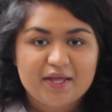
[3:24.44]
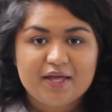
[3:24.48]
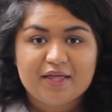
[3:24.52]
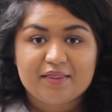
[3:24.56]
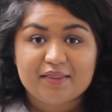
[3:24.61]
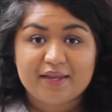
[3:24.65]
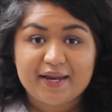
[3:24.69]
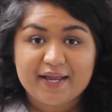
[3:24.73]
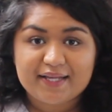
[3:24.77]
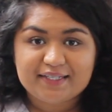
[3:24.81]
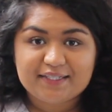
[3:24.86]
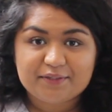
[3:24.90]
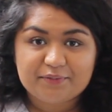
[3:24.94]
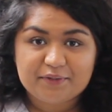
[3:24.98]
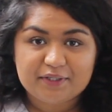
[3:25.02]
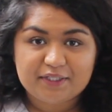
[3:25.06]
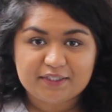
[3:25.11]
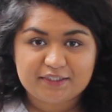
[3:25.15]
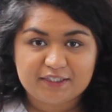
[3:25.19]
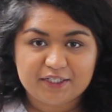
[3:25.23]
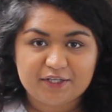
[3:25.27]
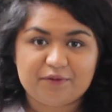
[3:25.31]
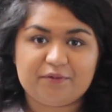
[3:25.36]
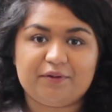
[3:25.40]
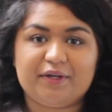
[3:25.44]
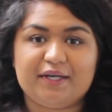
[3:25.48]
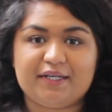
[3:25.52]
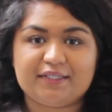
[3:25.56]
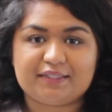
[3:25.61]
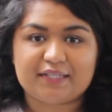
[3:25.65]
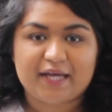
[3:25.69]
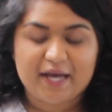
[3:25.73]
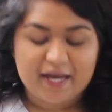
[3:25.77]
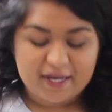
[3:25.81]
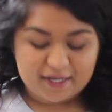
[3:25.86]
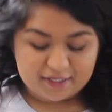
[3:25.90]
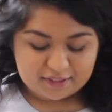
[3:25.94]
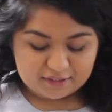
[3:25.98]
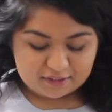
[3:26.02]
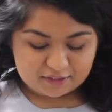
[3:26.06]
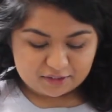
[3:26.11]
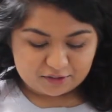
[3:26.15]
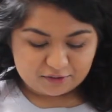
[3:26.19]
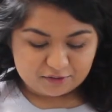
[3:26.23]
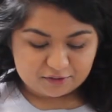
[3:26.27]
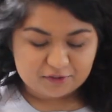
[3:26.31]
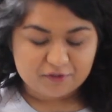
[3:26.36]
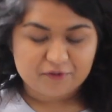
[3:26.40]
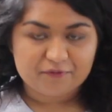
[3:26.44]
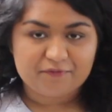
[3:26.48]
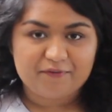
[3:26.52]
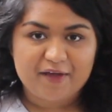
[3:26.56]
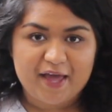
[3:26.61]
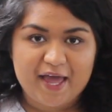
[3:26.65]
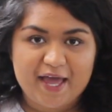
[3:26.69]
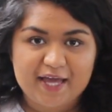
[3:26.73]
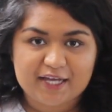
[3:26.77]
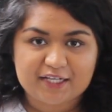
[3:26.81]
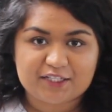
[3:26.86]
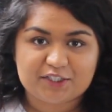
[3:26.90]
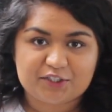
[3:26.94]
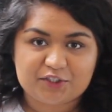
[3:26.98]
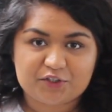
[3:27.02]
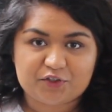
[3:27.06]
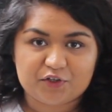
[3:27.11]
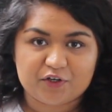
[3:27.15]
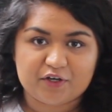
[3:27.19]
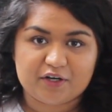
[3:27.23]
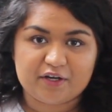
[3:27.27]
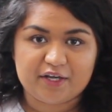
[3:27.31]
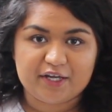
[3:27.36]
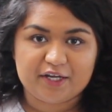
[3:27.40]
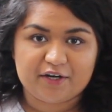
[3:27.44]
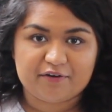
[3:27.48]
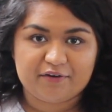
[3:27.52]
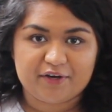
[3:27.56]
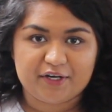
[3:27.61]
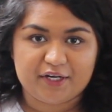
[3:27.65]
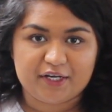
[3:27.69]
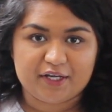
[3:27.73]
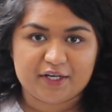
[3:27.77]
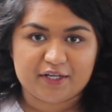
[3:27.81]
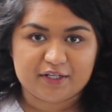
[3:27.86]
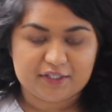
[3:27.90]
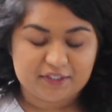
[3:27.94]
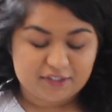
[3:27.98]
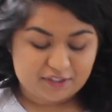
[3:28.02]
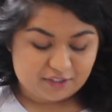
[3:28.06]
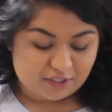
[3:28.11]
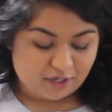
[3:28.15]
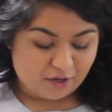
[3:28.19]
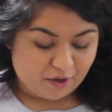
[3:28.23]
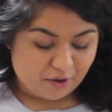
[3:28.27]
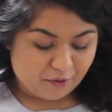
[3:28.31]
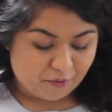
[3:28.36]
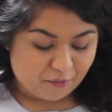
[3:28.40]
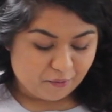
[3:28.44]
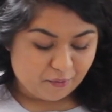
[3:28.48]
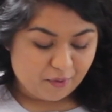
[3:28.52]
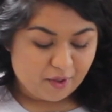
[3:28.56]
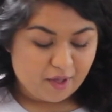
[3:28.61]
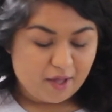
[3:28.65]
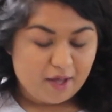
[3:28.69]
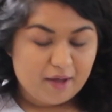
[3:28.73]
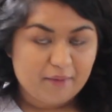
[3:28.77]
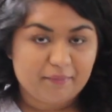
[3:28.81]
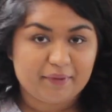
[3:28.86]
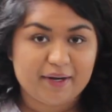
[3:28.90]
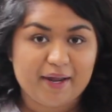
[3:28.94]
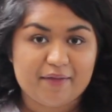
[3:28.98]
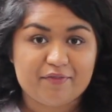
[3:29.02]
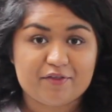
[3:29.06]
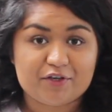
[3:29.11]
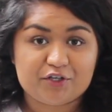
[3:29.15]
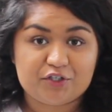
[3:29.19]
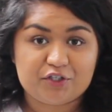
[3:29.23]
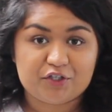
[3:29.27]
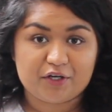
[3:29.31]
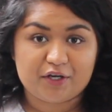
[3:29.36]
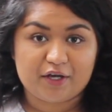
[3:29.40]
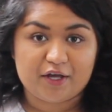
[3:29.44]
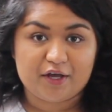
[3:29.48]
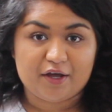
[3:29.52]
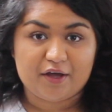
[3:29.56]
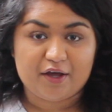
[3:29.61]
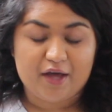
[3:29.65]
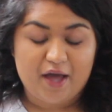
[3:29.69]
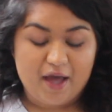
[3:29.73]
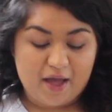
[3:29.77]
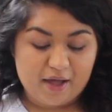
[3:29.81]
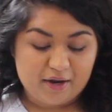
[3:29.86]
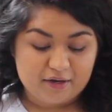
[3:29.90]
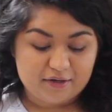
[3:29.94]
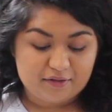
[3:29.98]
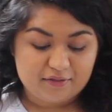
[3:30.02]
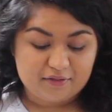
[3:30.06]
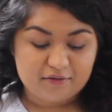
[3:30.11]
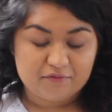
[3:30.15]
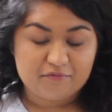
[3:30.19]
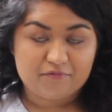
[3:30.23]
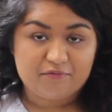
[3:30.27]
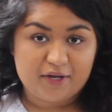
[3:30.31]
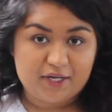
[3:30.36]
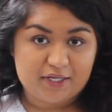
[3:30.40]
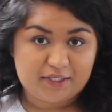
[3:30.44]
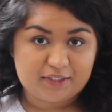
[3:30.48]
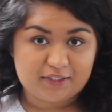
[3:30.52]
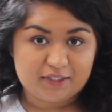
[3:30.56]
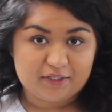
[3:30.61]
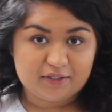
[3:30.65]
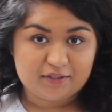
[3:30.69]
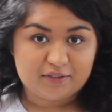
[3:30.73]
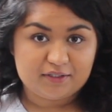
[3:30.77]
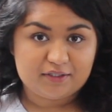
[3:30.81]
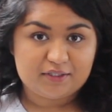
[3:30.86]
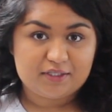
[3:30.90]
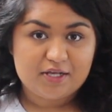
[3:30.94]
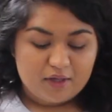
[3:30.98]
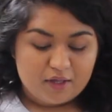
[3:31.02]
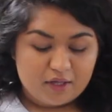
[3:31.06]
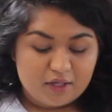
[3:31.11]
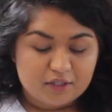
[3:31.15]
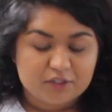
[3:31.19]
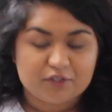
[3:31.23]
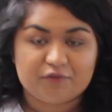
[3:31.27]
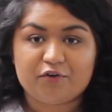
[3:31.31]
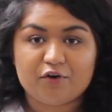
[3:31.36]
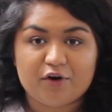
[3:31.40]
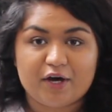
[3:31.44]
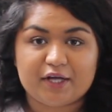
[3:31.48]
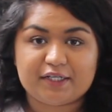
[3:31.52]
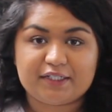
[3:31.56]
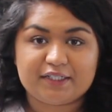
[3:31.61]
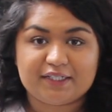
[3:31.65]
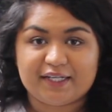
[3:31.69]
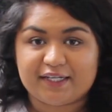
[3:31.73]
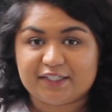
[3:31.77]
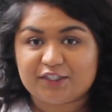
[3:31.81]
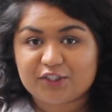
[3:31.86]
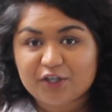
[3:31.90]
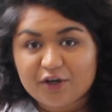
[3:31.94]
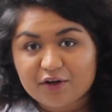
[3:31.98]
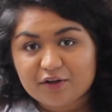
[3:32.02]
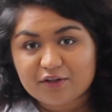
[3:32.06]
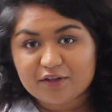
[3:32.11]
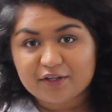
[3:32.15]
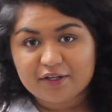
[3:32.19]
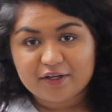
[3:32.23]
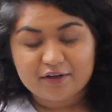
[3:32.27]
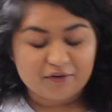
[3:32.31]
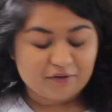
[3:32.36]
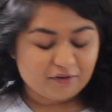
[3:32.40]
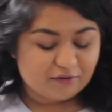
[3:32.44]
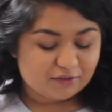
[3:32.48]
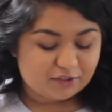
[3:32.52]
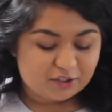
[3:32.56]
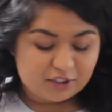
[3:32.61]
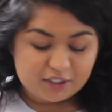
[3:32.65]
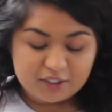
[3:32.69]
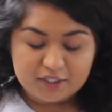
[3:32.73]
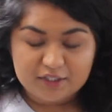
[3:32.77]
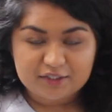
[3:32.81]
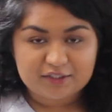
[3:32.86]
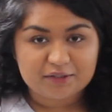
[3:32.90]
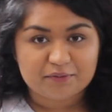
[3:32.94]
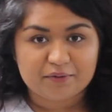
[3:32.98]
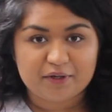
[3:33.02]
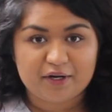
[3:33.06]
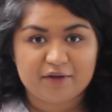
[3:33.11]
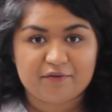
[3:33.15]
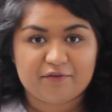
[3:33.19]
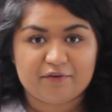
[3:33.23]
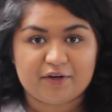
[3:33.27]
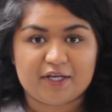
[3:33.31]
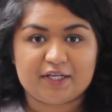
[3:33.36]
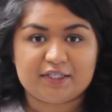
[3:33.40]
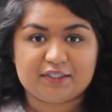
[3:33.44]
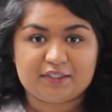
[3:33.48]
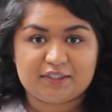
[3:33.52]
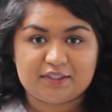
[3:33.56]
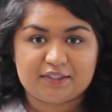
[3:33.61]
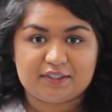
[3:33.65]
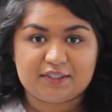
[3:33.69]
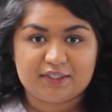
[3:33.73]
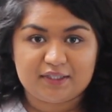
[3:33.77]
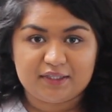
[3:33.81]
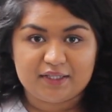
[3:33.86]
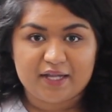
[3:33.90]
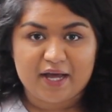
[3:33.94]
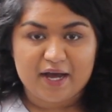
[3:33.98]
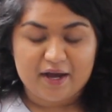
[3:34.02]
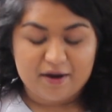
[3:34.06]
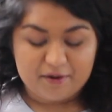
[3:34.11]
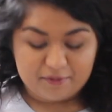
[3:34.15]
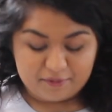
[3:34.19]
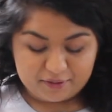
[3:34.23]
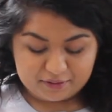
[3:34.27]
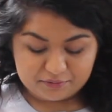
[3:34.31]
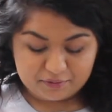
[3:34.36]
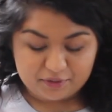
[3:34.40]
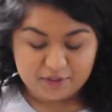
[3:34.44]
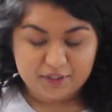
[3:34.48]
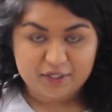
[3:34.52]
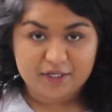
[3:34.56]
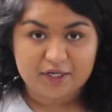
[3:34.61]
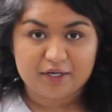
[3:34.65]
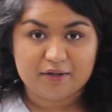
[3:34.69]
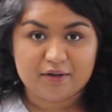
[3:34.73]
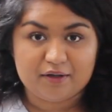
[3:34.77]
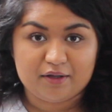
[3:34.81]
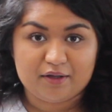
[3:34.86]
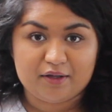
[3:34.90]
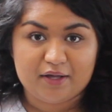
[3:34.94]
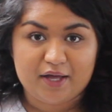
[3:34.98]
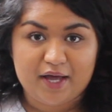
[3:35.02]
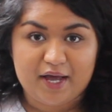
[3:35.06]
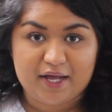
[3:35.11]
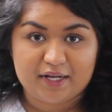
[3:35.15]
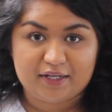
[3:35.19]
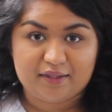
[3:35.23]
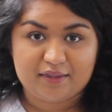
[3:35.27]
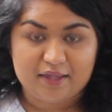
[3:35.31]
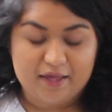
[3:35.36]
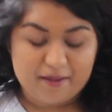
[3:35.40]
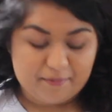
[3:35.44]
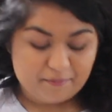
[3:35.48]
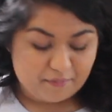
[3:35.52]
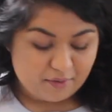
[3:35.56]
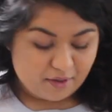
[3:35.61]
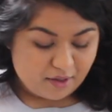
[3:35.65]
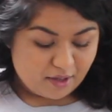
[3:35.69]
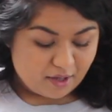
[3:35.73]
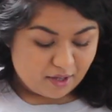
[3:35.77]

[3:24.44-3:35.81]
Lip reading: The next thing I'm going to do is add your sort of extra ingredients. So I'm going to add the sugar and the raisins. So if you're adding like chocolate or cheese or whatever it is, now is when you're going to add them.